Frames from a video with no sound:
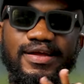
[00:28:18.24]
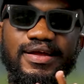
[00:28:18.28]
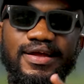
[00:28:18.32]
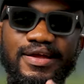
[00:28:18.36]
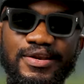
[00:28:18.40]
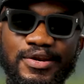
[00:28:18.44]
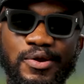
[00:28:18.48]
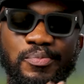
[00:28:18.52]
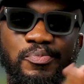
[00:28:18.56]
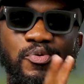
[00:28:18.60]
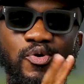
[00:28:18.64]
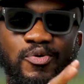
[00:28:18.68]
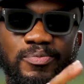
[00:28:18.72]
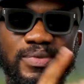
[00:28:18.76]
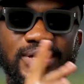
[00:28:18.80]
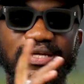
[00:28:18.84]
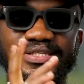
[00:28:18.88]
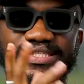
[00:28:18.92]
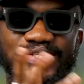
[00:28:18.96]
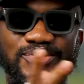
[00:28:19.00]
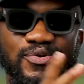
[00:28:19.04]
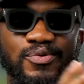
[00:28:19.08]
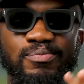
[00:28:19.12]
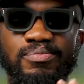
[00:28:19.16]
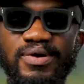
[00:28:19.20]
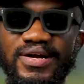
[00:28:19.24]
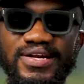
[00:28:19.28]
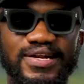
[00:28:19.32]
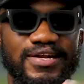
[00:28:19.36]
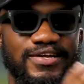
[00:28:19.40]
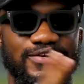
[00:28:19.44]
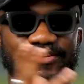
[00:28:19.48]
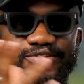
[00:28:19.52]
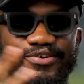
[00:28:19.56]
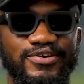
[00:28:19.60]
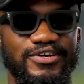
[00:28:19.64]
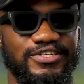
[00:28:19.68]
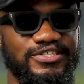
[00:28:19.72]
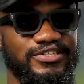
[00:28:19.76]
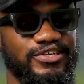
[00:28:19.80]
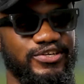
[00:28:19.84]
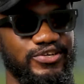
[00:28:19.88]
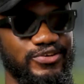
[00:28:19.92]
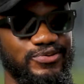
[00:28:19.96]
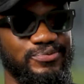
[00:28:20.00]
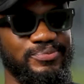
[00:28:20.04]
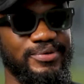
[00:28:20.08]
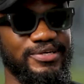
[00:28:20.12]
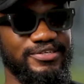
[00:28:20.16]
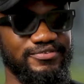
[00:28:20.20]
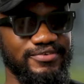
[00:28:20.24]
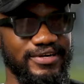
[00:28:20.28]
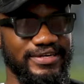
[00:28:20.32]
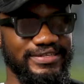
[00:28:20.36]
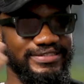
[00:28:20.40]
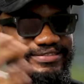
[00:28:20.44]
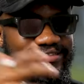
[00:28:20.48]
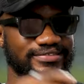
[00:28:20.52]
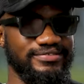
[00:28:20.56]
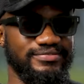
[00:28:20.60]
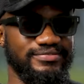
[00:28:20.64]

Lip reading: In the moment it will bother you because you're human, right?